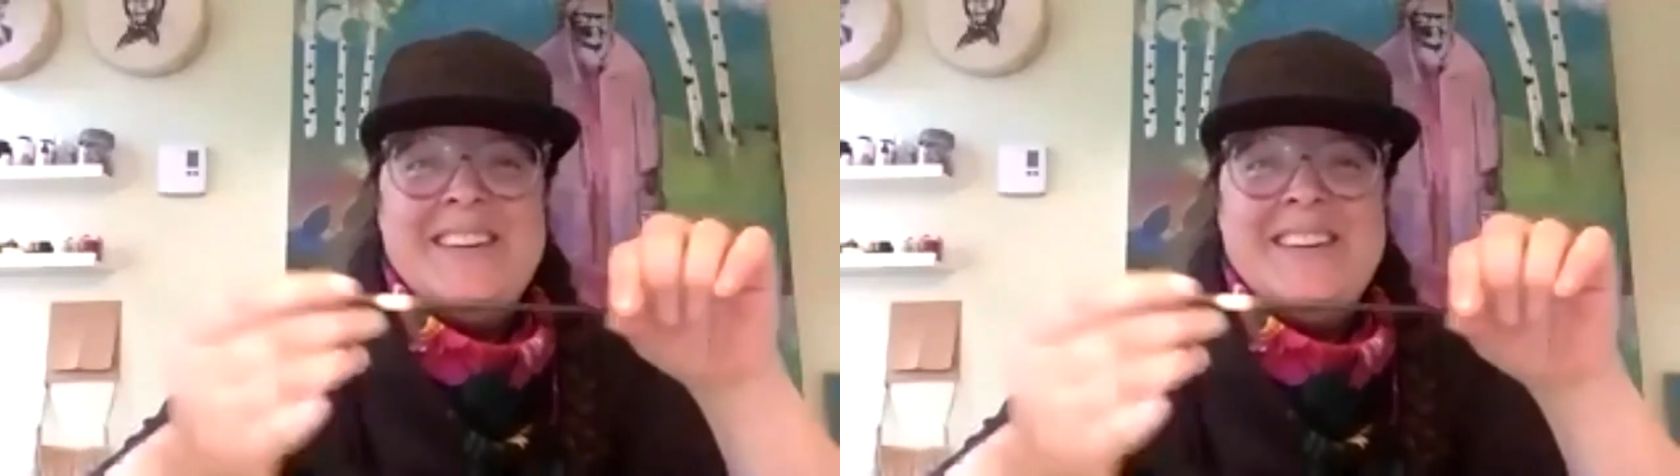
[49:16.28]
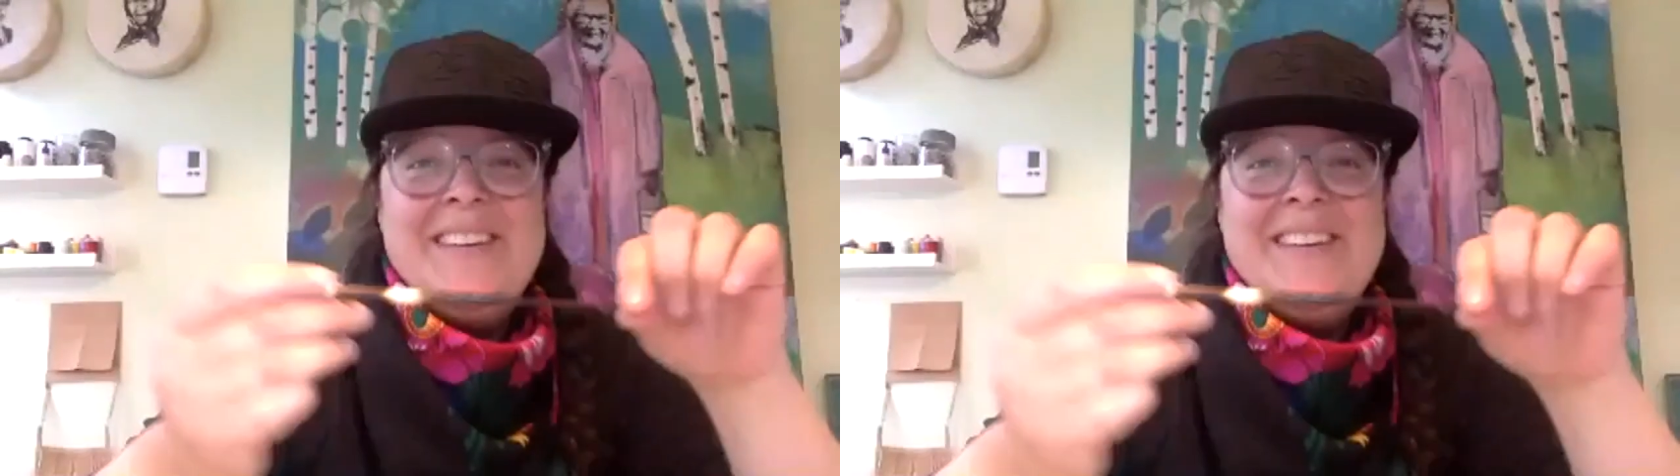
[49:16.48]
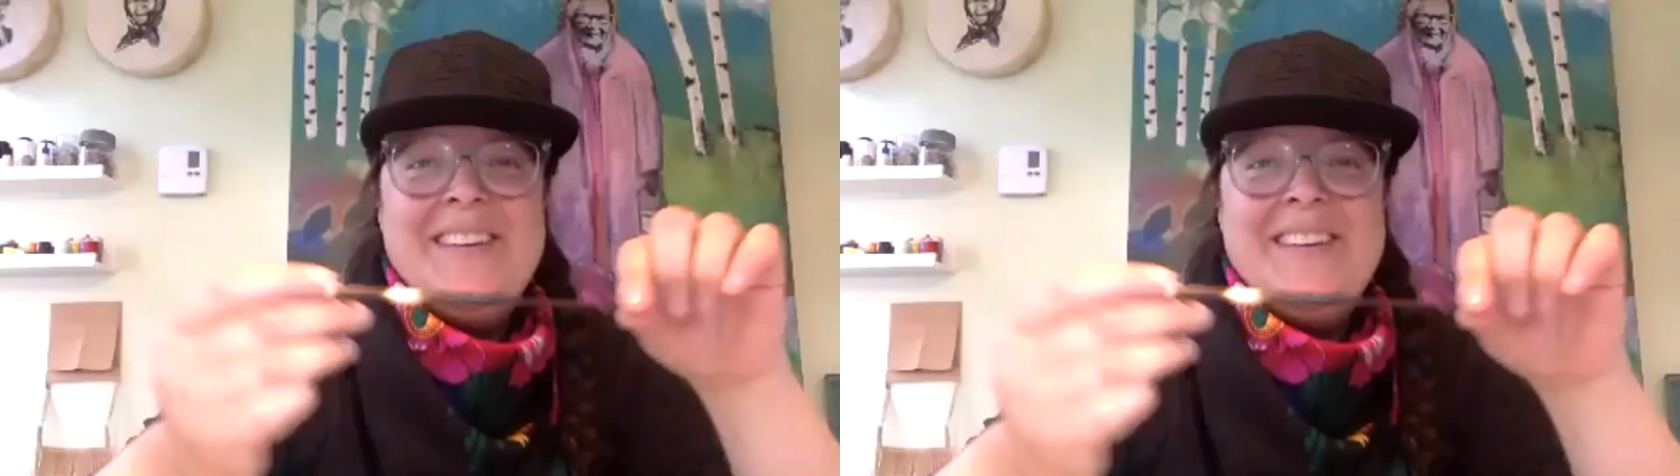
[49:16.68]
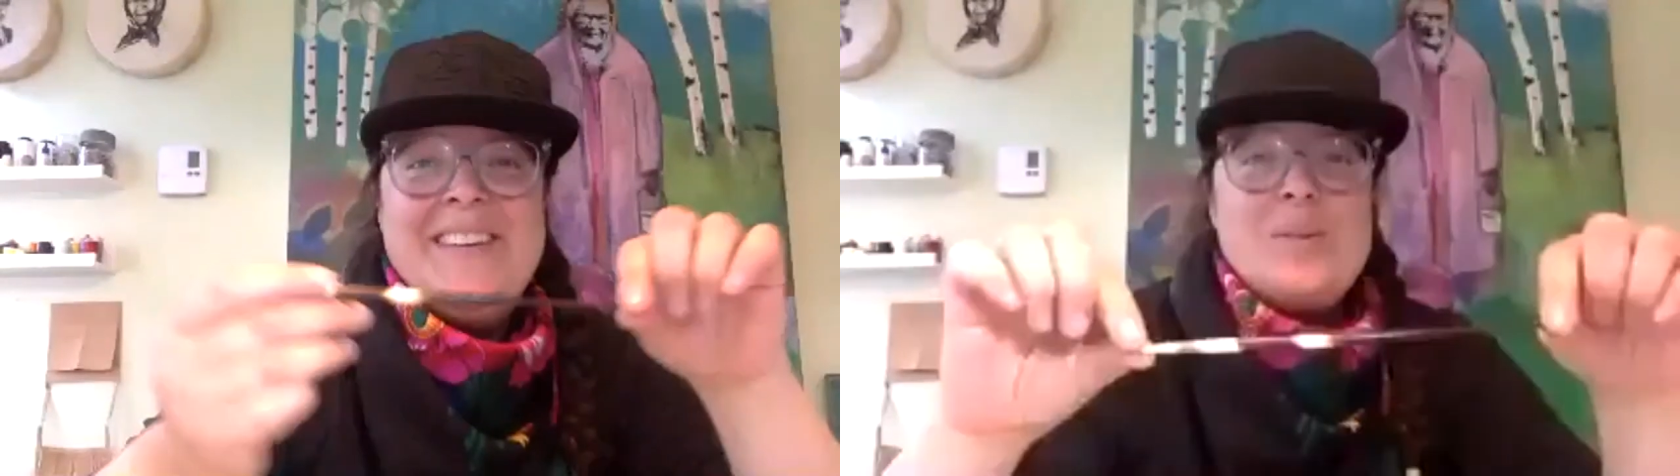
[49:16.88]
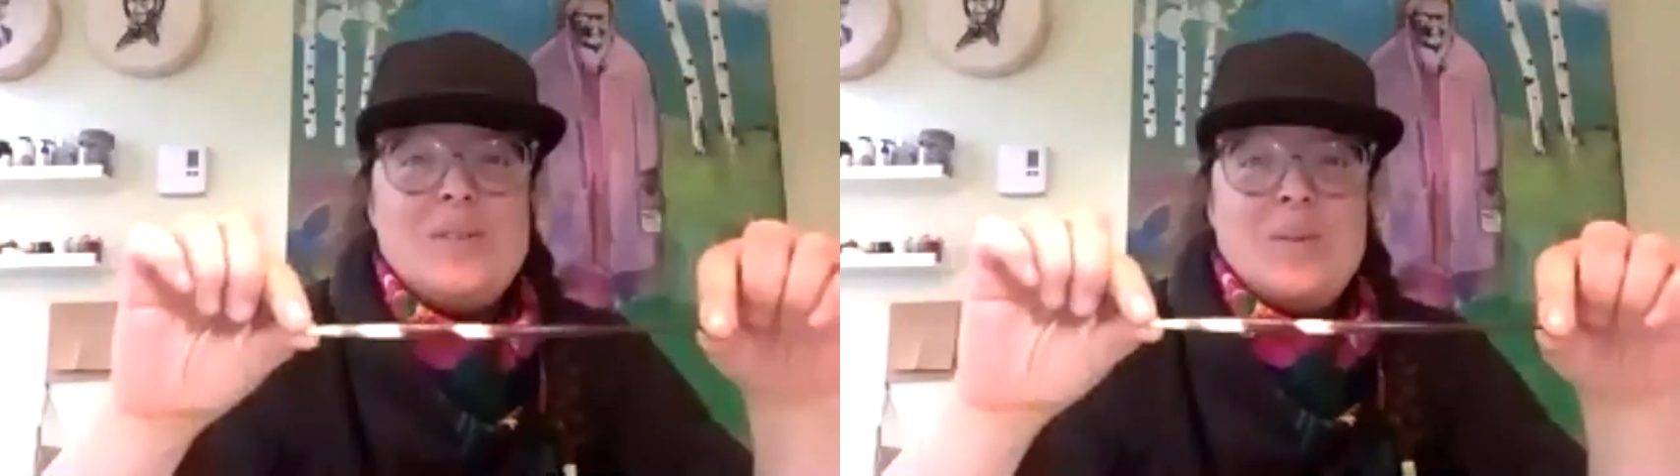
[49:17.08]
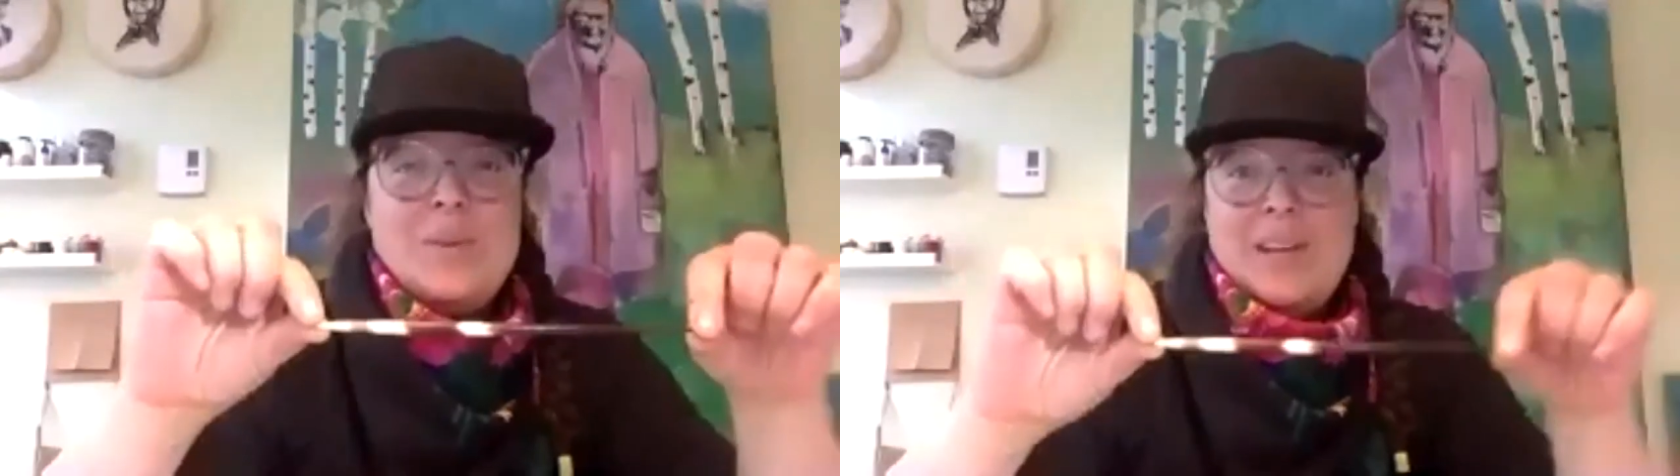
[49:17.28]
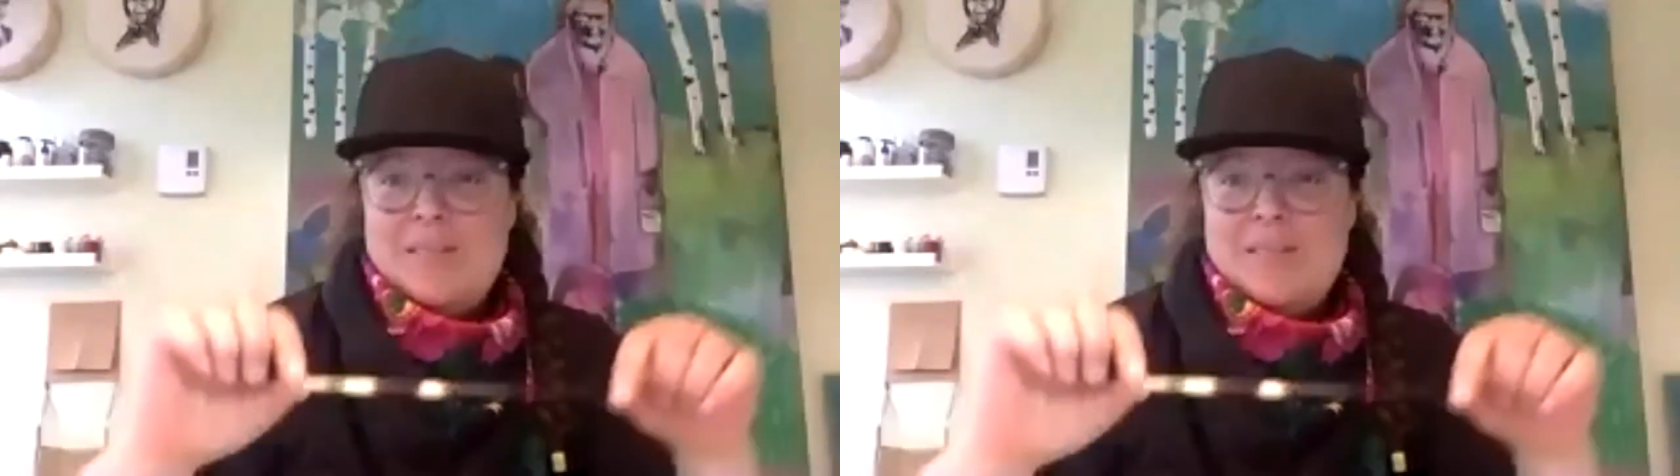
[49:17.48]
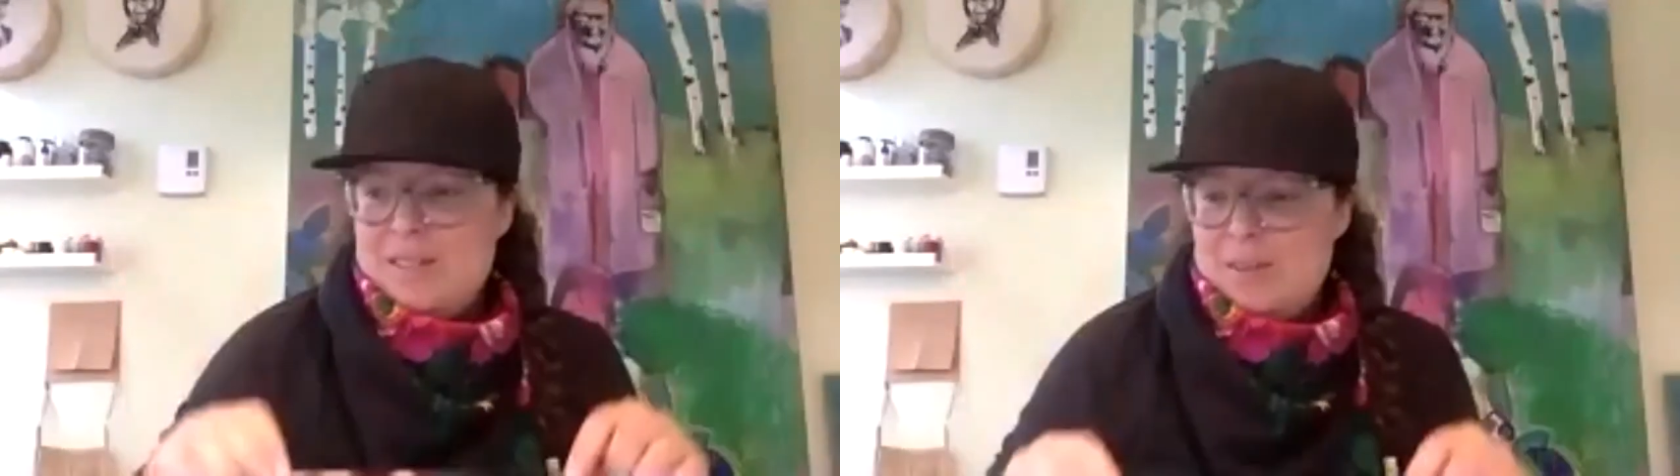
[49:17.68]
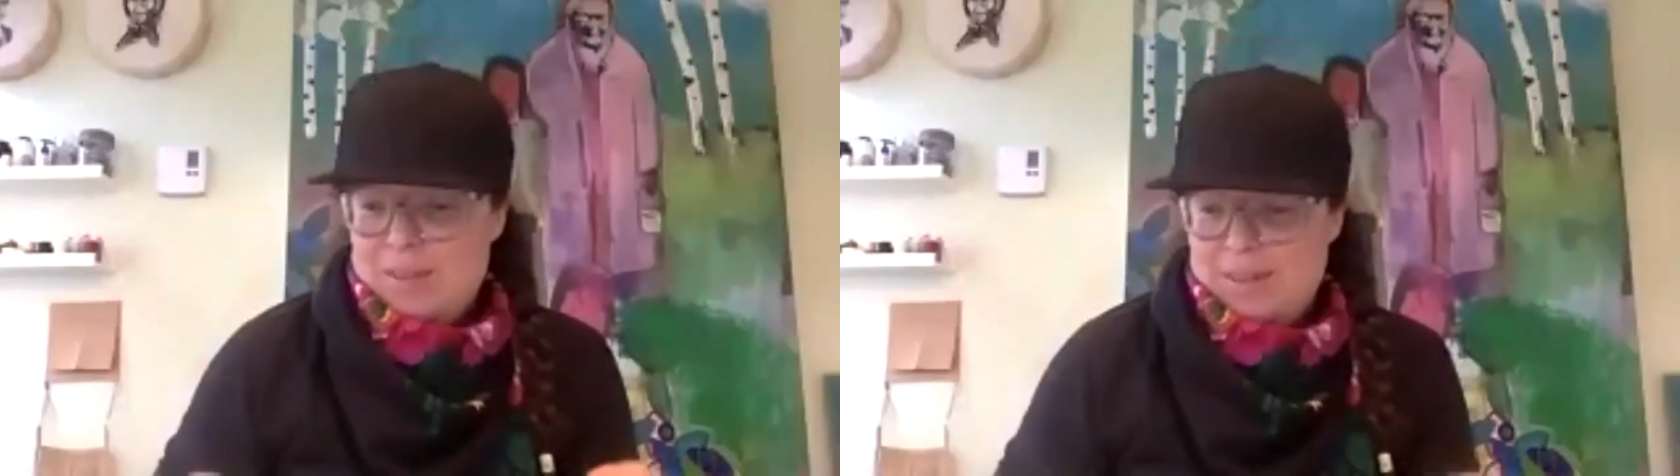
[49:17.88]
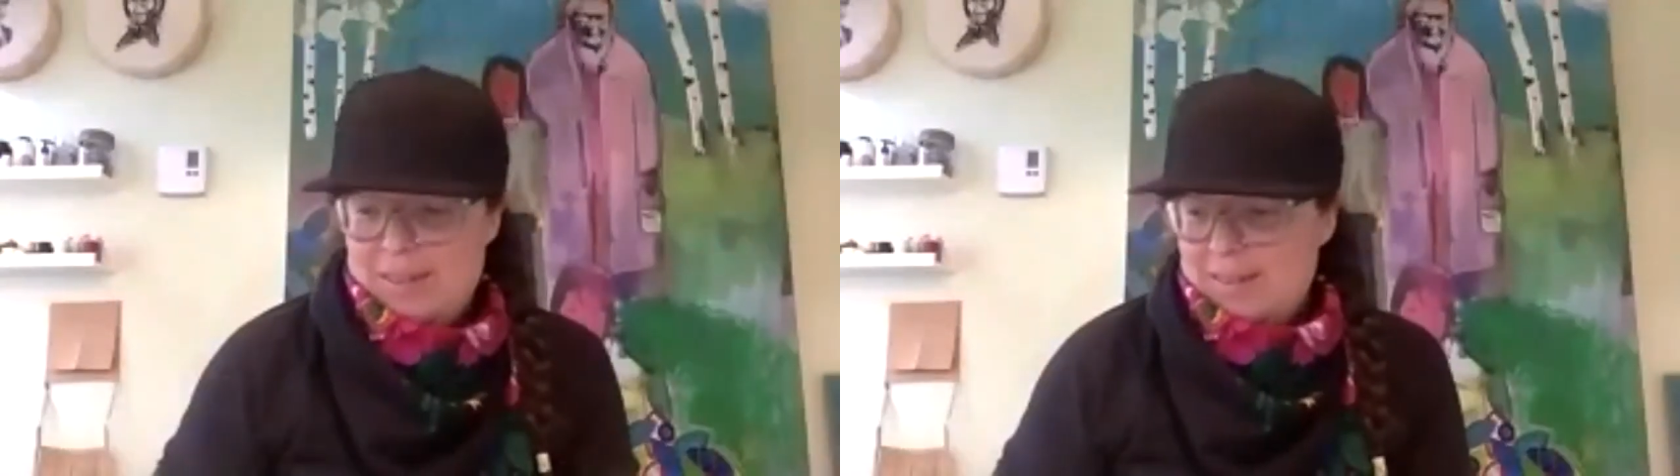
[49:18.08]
So someone gave that to me.